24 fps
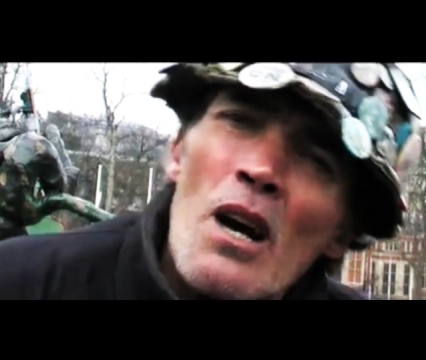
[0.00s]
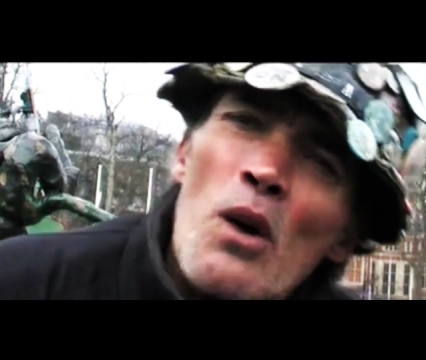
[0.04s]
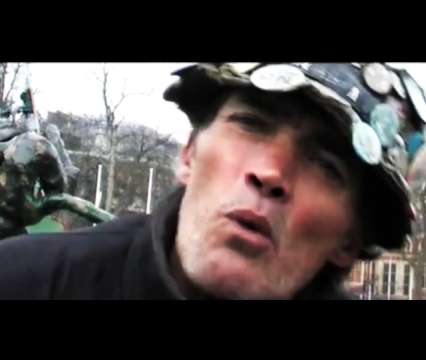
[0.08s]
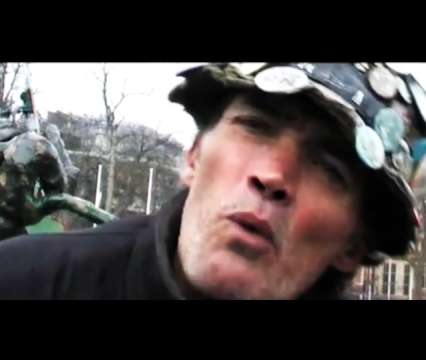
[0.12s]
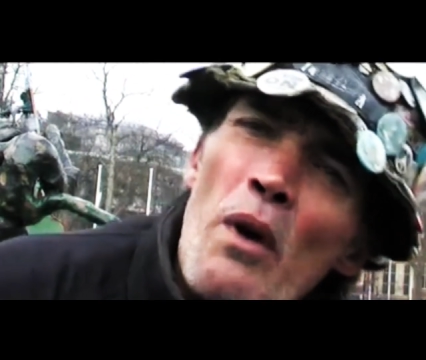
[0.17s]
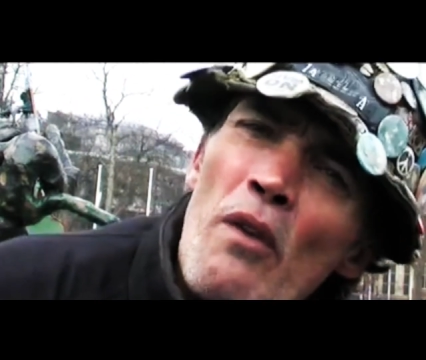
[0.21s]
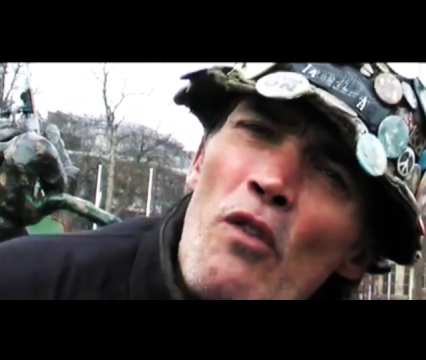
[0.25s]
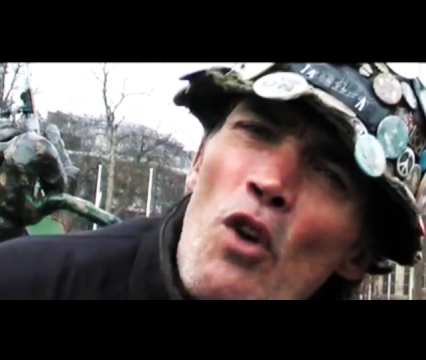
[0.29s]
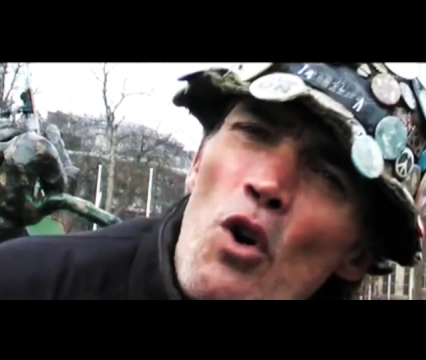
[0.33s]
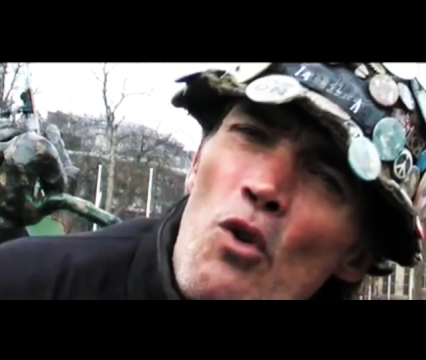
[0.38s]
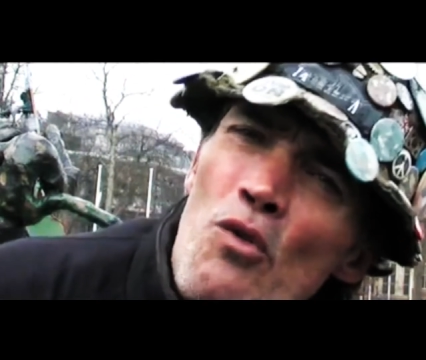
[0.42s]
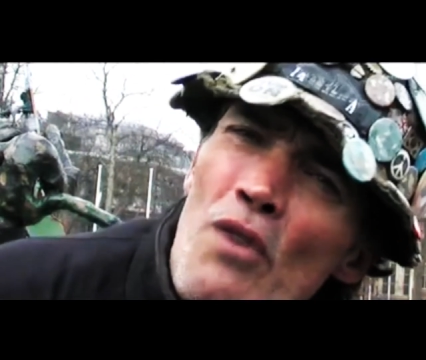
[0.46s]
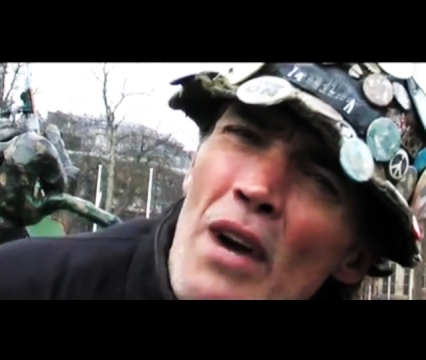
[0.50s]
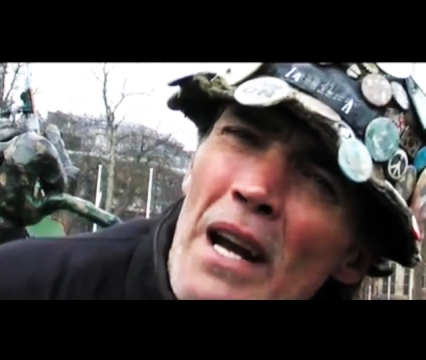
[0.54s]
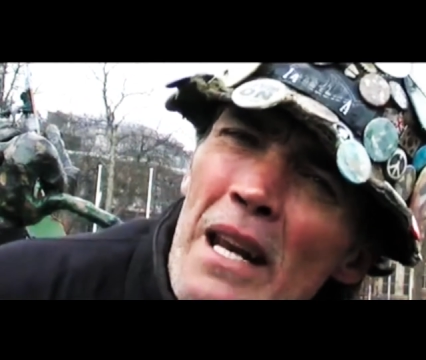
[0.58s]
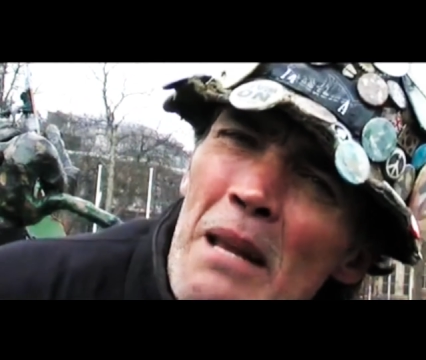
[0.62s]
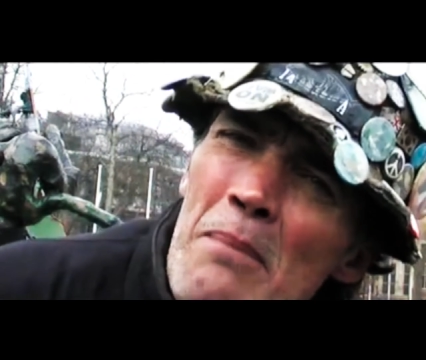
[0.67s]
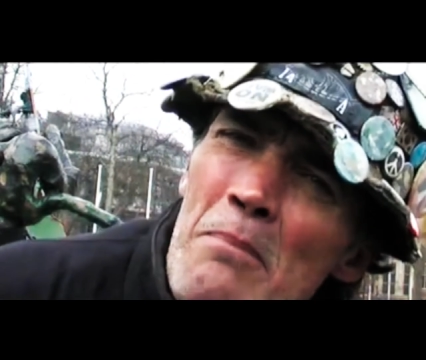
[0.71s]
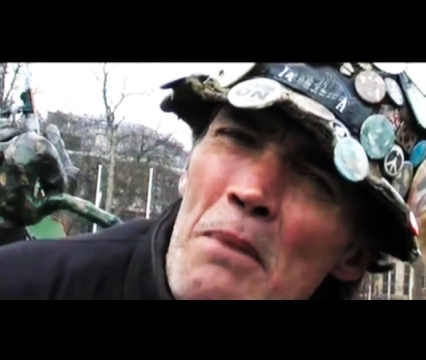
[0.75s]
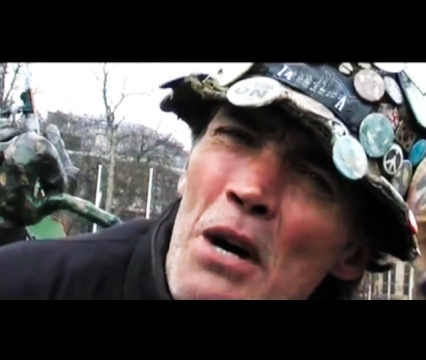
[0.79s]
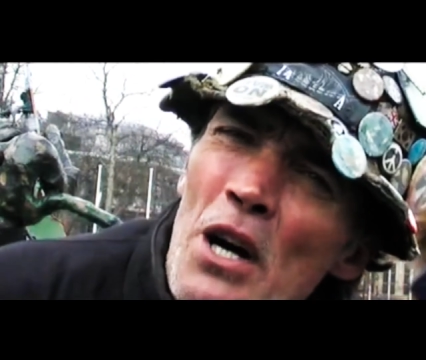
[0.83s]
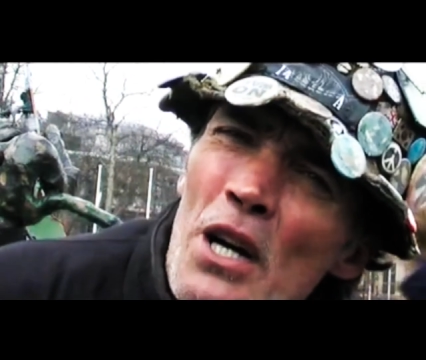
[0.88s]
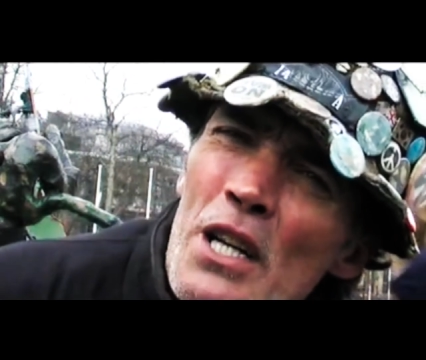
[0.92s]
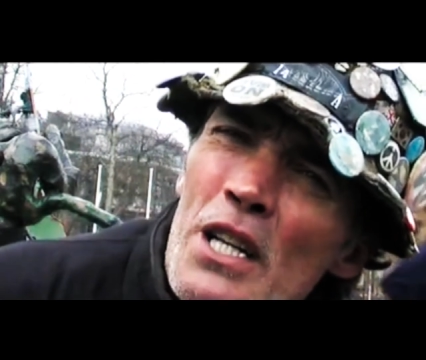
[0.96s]
We've already
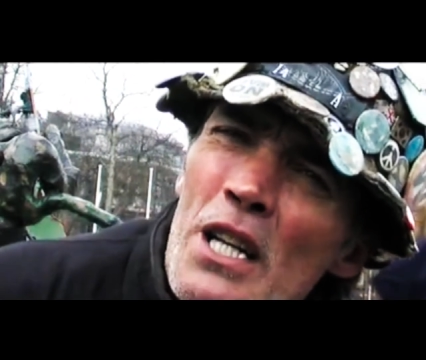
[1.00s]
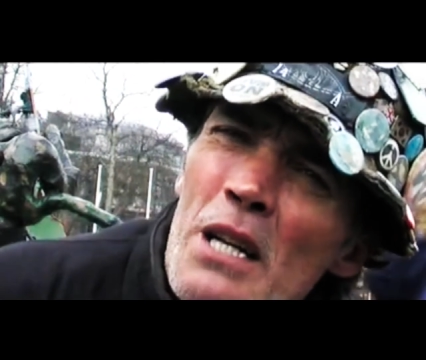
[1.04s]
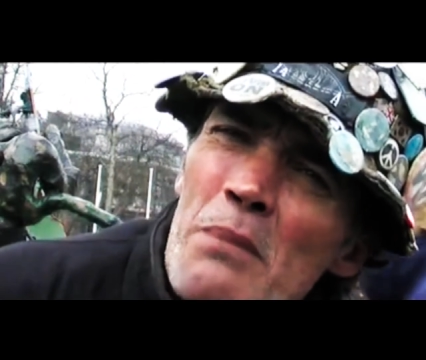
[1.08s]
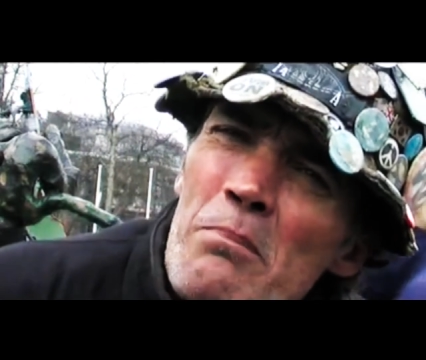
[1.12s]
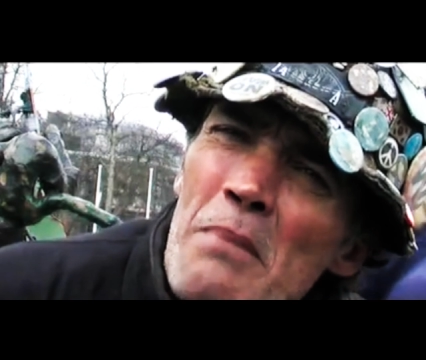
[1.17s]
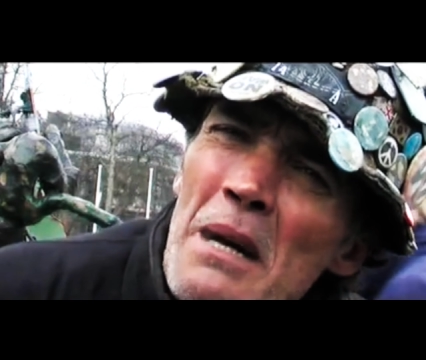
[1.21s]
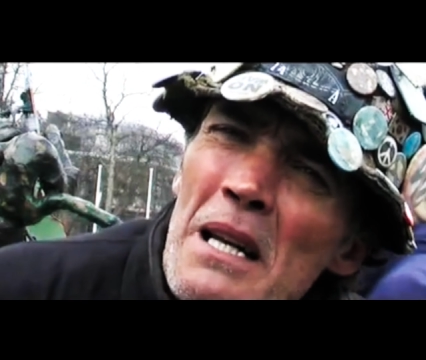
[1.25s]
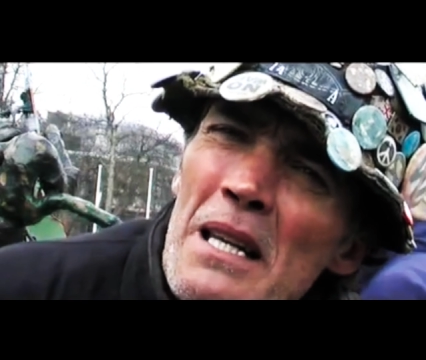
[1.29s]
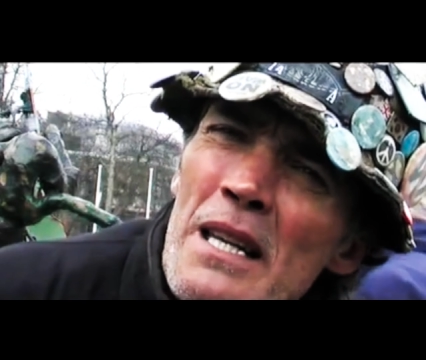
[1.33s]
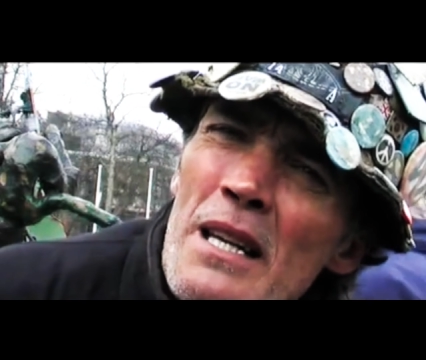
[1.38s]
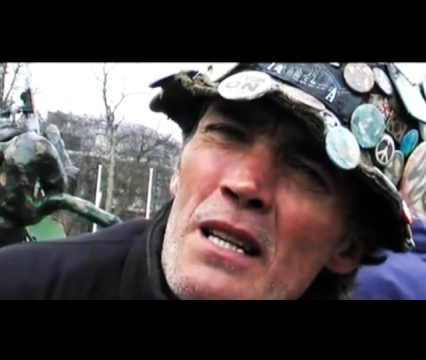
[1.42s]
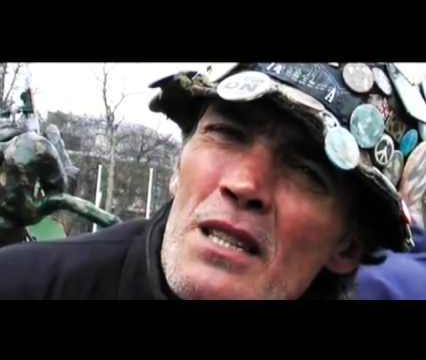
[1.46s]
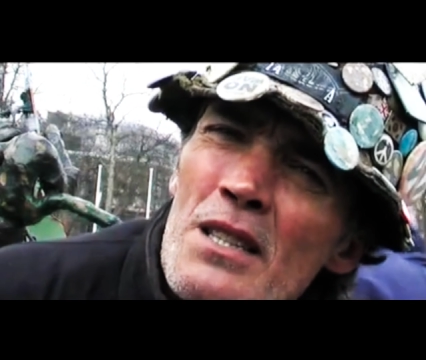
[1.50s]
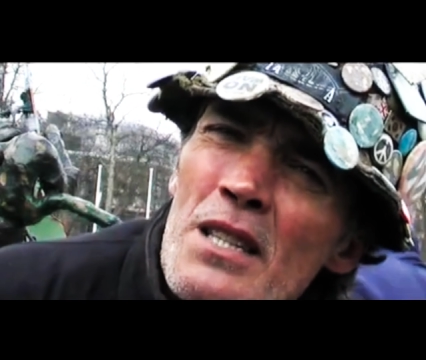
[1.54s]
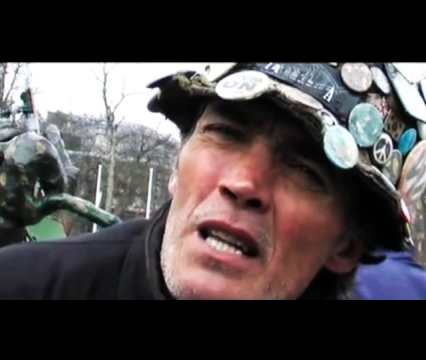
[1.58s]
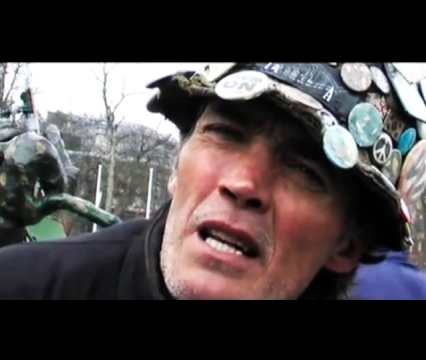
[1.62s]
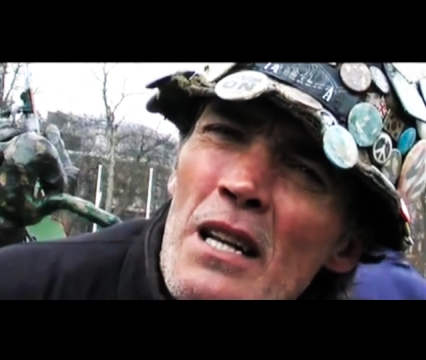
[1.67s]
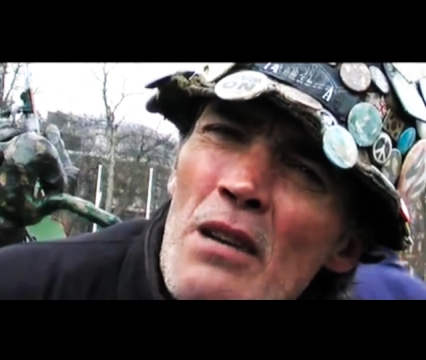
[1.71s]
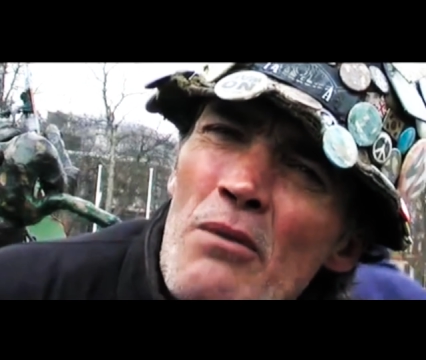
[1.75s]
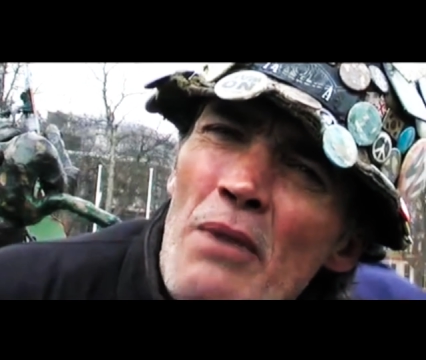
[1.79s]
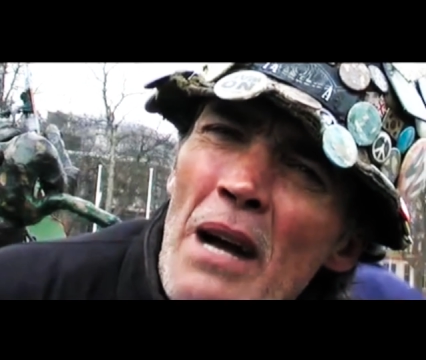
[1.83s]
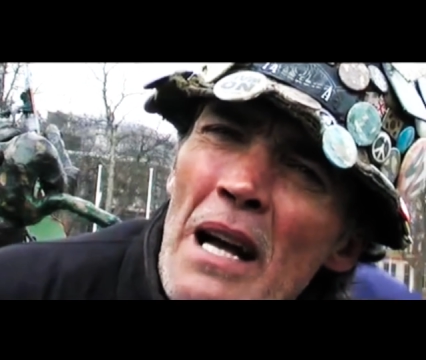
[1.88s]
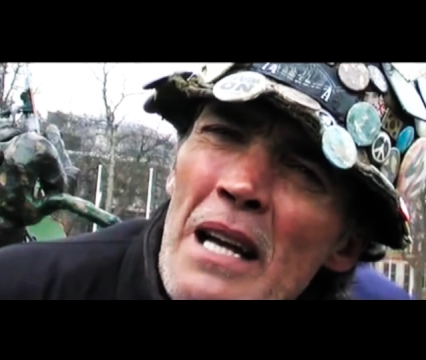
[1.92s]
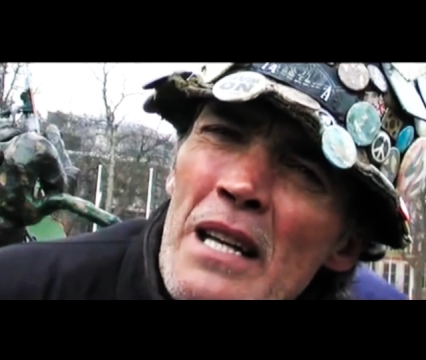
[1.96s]
murdered millions in
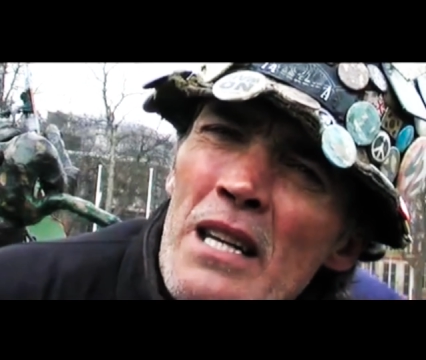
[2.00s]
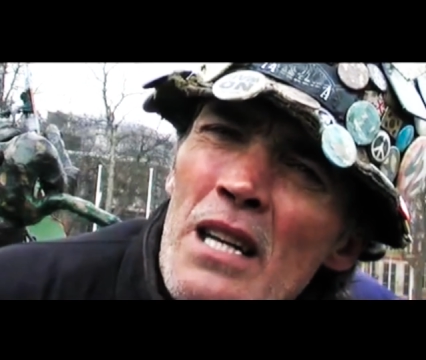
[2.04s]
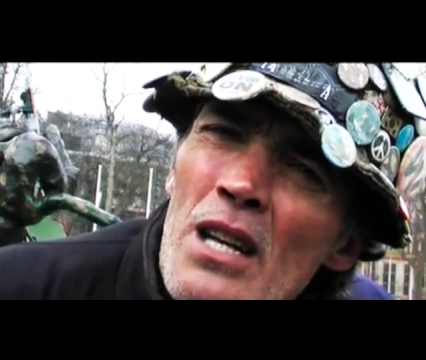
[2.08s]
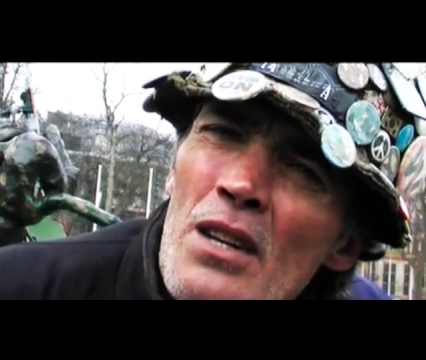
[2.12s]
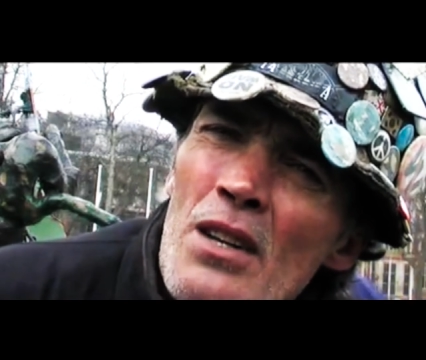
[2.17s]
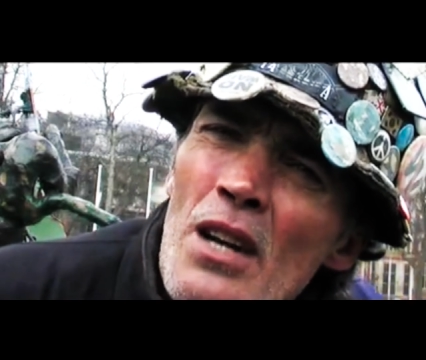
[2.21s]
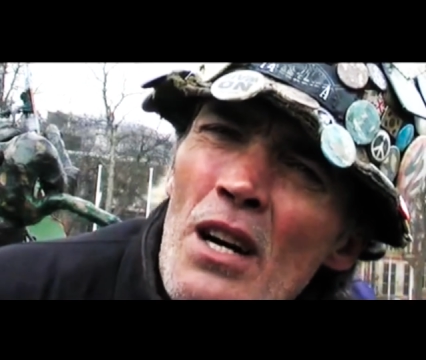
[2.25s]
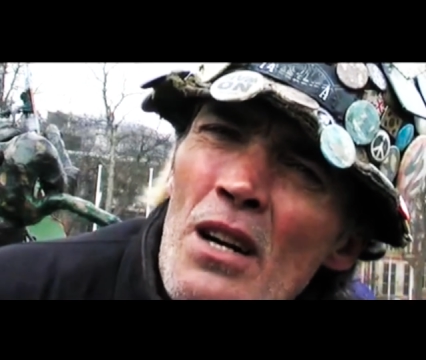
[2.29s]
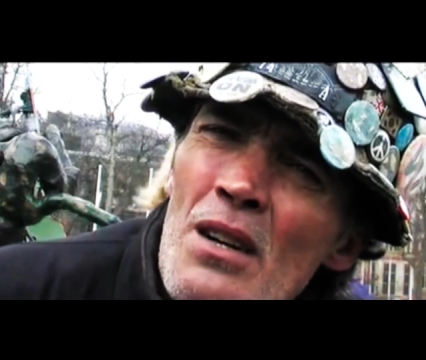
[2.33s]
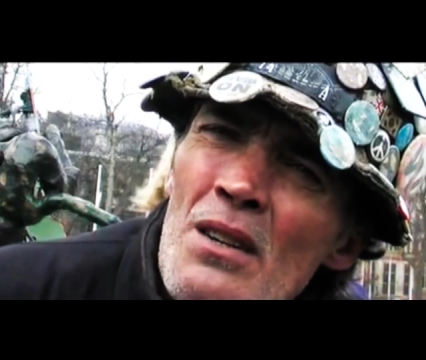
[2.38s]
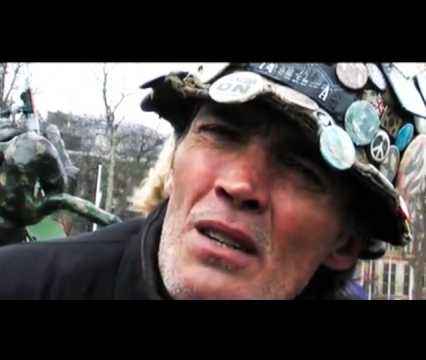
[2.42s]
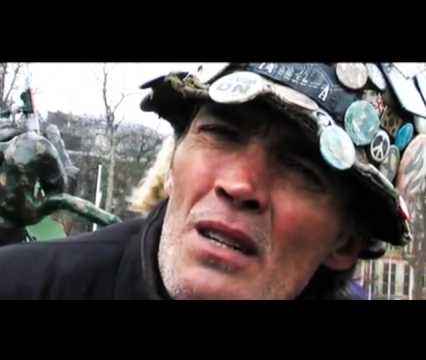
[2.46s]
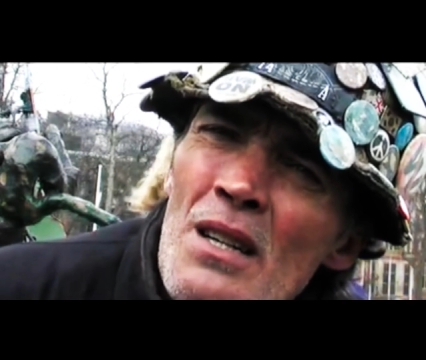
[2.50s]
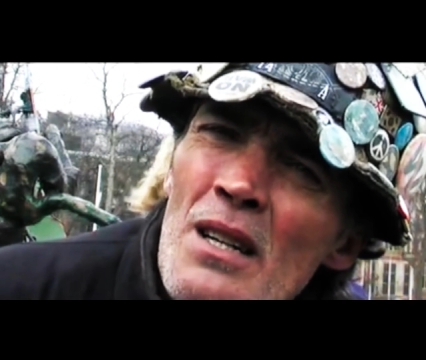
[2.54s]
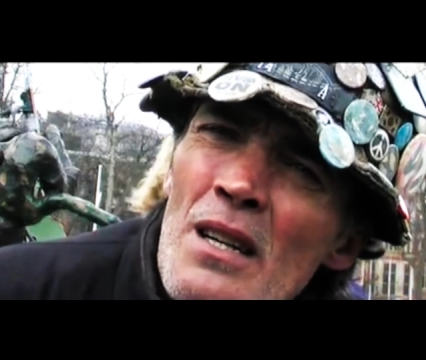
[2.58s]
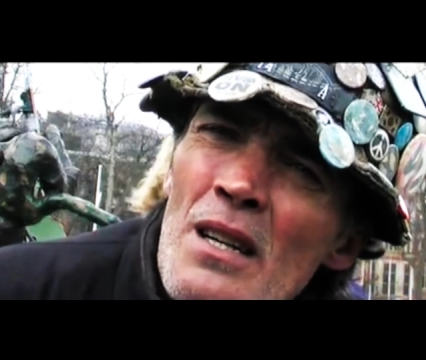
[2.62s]
Iraq, you know.